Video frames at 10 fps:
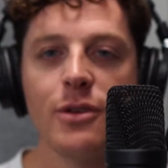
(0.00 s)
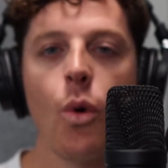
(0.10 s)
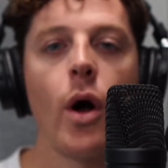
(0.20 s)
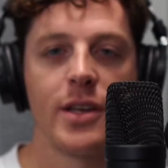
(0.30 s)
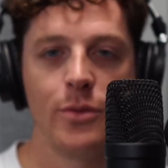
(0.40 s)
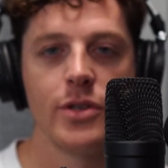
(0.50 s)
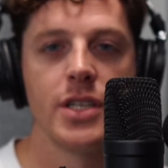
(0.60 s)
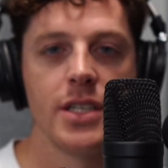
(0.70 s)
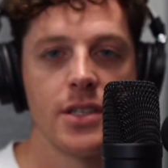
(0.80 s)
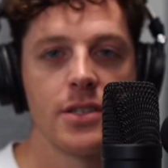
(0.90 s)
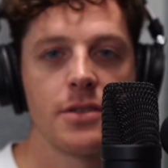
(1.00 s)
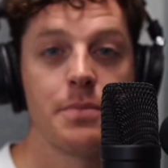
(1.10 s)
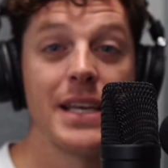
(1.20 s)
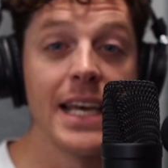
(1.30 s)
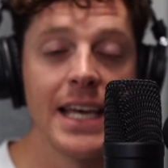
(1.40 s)
walking with Jesus
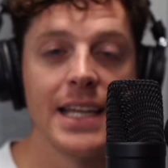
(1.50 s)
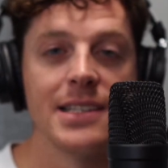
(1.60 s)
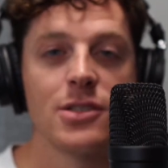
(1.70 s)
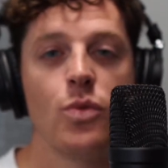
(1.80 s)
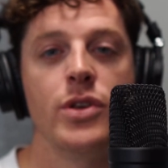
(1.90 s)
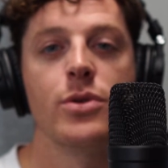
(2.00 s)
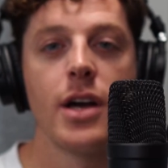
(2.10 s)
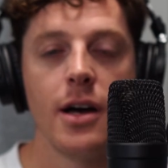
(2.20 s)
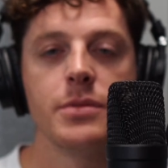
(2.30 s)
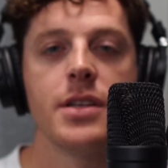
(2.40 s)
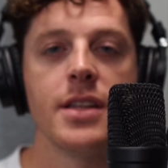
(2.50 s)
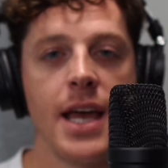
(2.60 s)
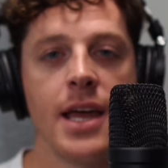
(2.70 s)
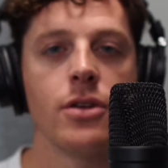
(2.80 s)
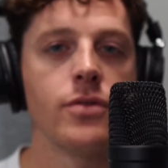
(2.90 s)
begins when you come to the
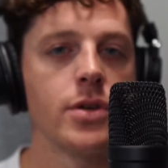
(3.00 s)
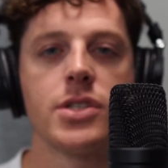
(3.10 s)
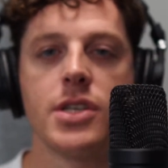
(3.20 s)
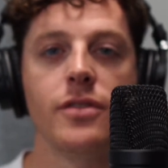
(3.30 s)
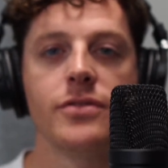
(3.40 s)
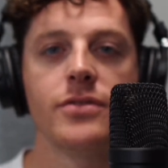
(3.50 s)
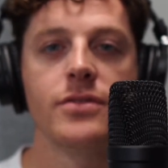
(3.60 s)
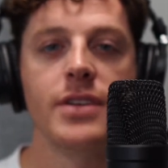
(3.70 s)
end of yourself.